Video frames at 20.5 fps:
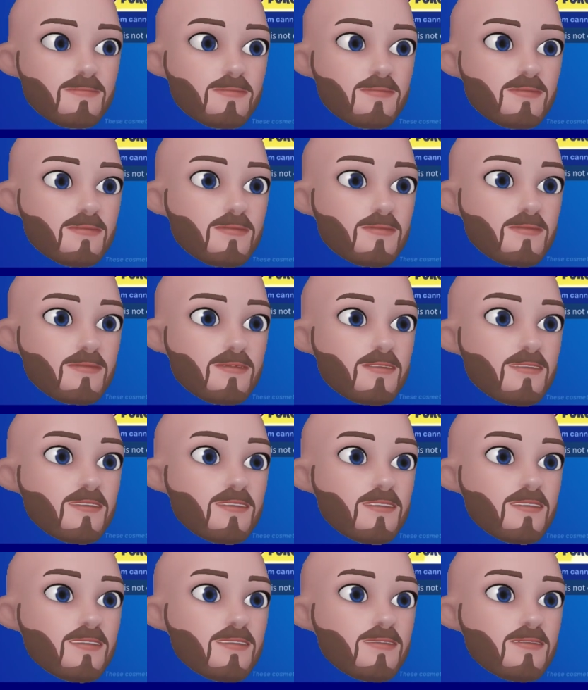
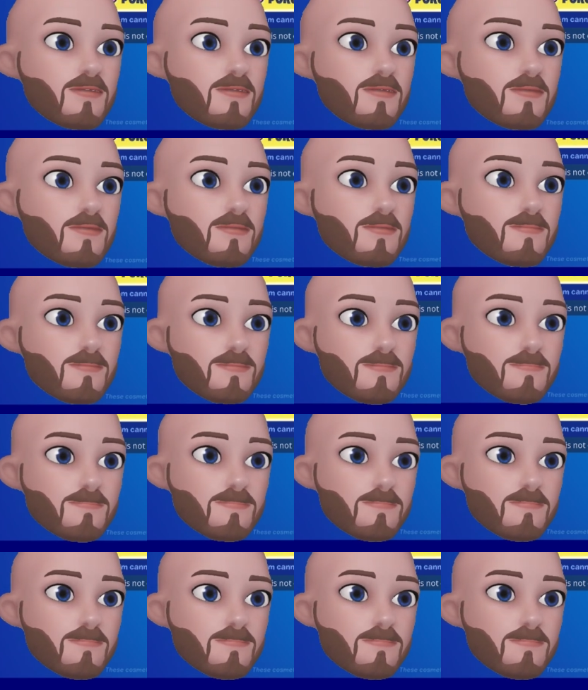Nobody speaks.